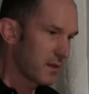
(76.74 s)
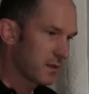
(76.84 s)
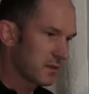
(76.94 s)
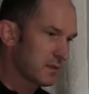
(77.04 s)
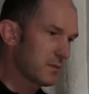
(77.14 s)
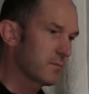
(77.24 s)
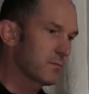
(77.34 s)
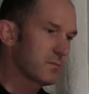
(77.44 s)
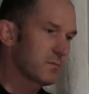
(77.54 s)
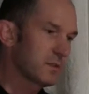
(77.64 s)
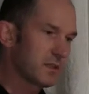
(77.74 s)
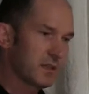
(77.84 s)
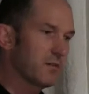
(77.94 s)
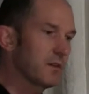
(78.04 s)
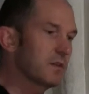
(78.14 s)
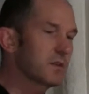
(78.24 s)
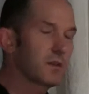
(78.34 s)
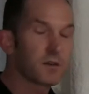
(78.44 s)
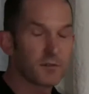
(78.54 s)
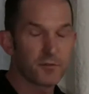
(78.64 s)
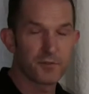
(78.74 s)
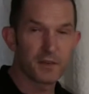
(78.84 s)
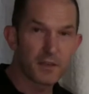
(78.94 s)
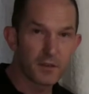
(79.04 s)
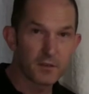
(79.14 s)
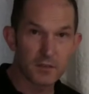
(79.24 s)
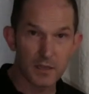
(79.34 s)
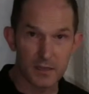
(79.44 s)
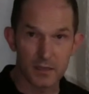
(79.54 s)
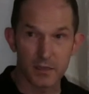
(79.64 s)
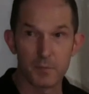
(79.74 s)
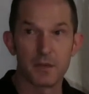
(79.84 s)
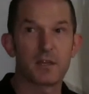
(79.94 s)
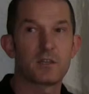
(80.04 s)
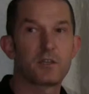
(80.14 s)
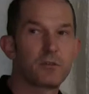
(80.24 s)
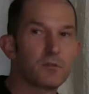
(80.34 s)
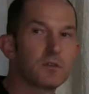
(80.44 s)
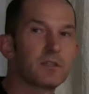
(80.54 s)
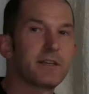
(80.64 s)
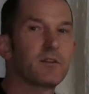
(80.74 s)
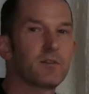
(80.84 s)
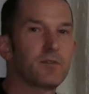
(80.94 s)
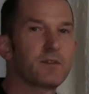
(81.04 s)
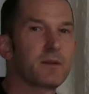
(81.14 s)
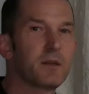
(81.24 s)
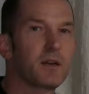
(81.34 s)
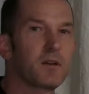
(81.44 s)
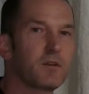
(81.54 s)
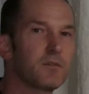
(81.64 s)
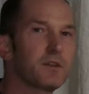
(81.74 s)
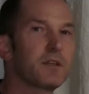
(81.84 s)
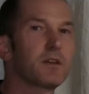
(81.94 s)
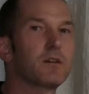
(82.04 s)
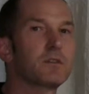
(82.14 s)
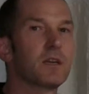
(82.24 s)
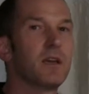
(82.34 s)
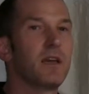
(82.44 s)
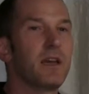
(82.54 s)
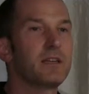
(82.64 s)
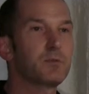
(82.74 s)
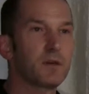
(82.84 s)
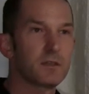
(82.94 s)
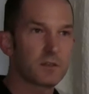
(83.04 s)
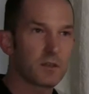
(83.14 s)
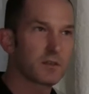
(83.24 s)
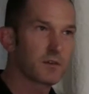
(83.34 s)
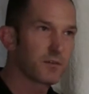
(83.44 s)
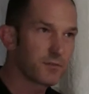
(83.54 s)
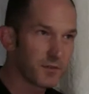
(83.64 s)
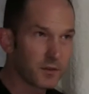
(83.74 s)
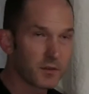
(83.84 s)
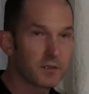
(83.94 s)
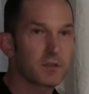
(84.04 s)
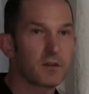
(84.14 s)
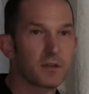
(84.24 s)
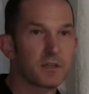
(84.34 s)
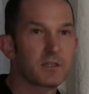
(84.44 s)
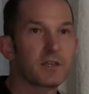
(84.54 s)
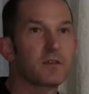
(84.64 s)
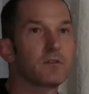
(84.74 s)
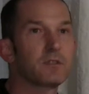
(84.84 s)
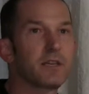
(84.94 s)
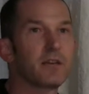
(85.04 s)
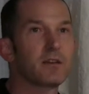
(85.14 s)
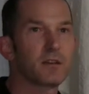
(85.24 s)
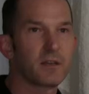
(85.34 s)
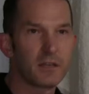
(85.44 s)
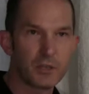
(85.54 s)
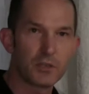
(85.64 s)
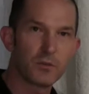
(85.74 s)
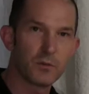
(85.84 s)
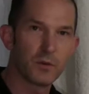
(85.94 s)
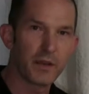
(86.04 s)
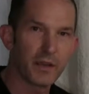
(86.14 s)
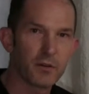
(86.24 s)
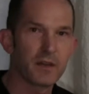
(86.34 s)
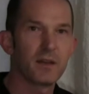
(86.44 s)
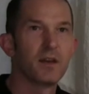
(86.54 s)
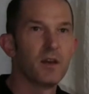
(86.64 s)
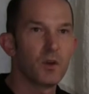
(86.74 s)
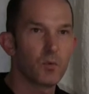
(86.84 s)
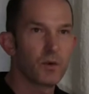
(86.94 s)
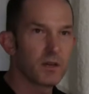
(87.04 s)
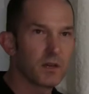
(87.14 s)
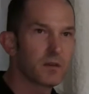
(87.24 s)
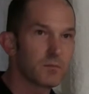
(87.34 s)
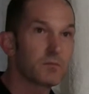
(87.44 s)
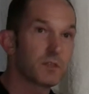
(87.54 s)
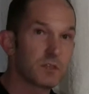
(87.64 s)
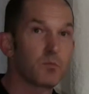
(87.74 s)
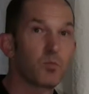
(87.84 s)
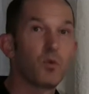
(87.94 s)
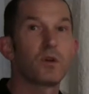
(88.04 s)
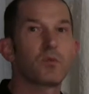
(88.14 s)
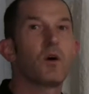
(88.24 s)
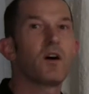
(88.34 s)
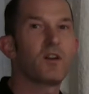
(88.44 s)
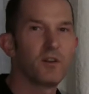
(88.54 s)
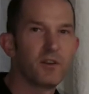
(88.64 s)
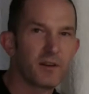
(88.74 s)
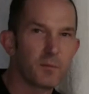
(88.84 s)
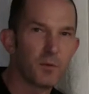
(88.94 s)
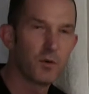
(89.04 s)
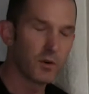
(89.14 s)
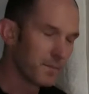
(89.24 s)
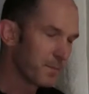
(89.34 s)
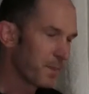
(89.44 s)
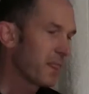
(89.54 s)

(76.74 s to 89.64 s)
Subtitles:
This series of videos, they're going to be nice short 10 or 15 minute long videos. Each one's going to focus on a single technical issue or area where it's worthwhile learning more,